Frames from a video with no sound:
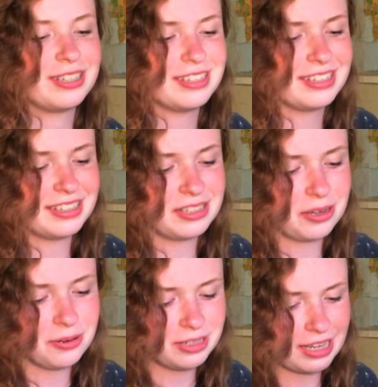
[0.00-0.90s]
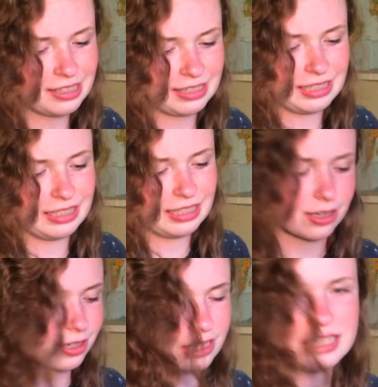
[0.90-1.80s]
This is so dusty.
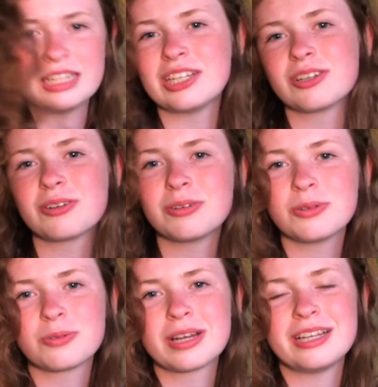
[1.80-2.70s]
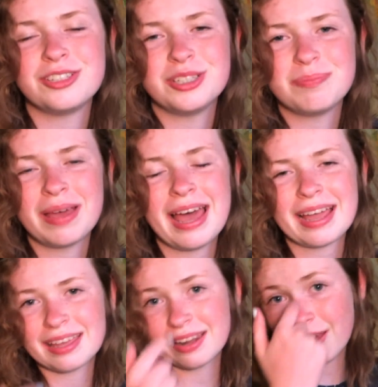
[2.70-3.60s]
13 year old Rachie
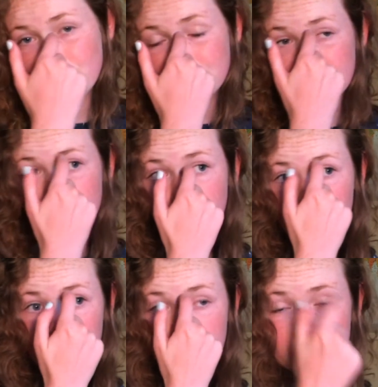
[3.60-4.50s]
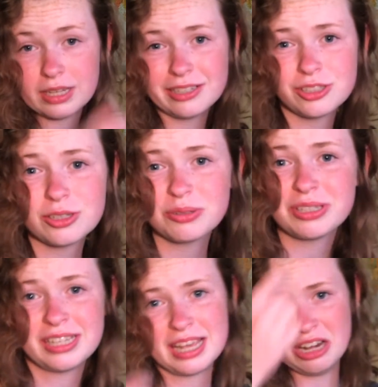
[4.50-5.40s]
packing up the old denture
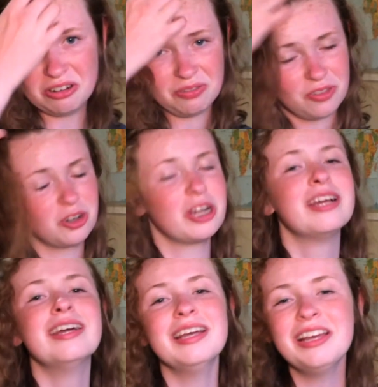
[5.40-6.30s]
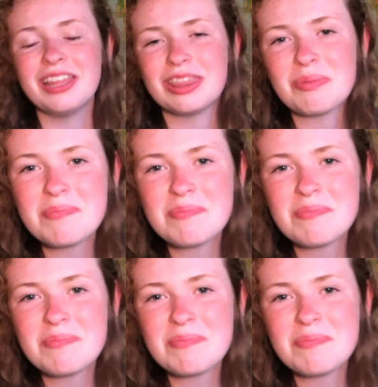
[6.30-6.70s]
retainer for the